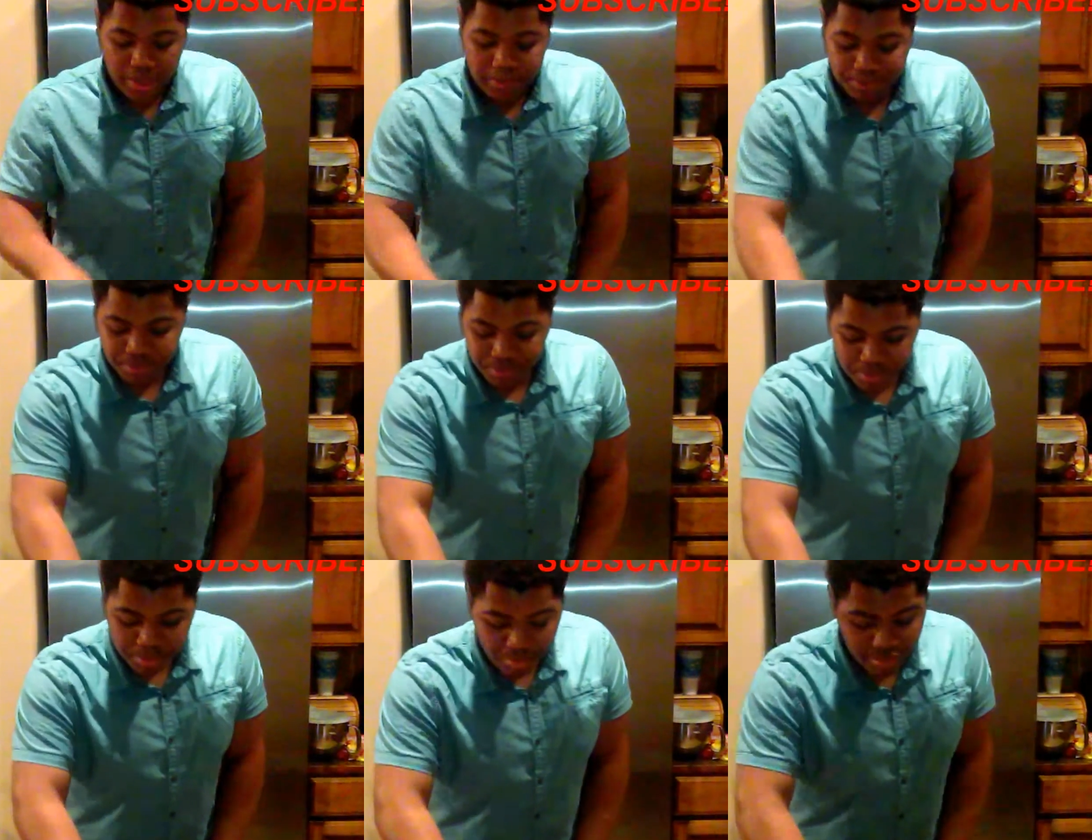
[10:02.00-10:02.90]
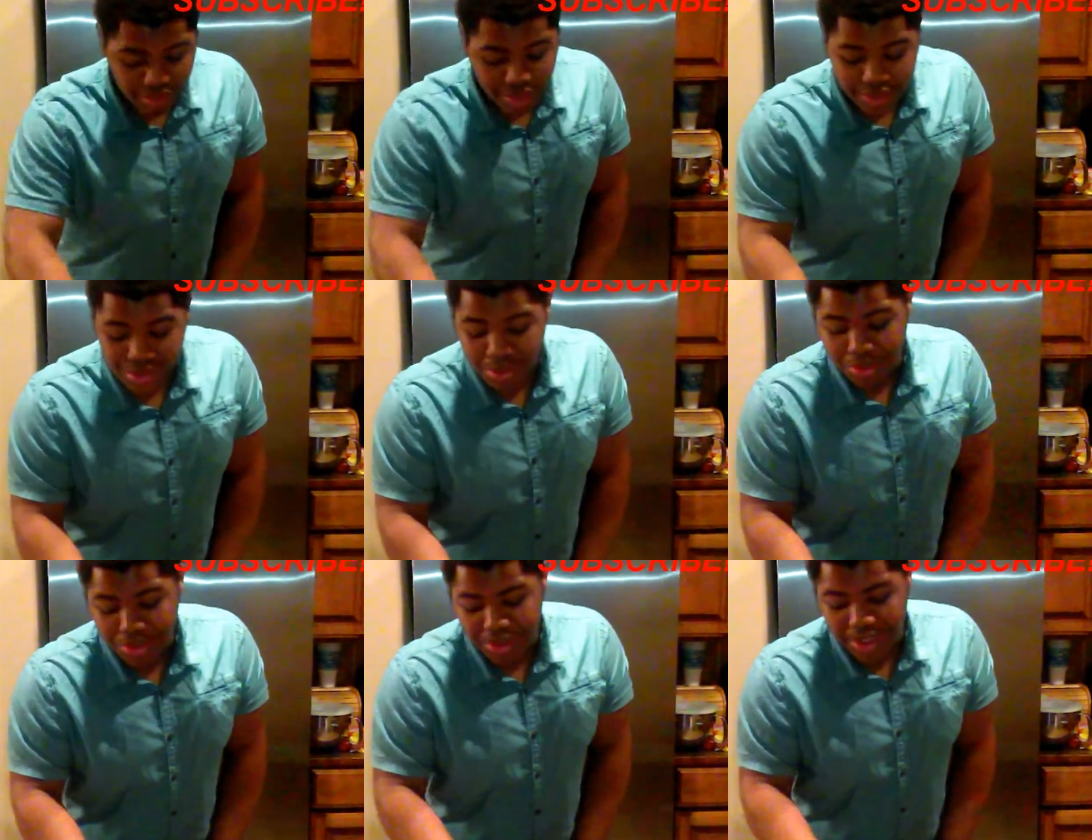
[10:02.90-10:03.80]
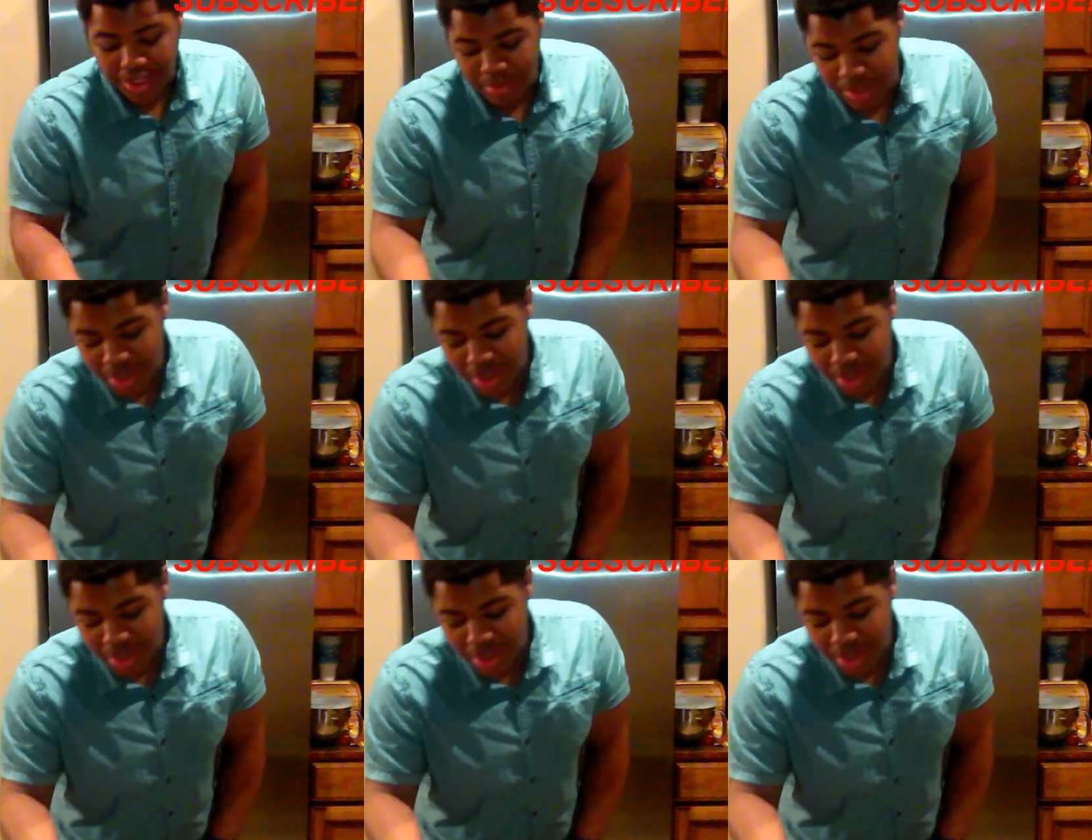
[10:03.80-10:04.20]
out. It's so good, guys. I mean,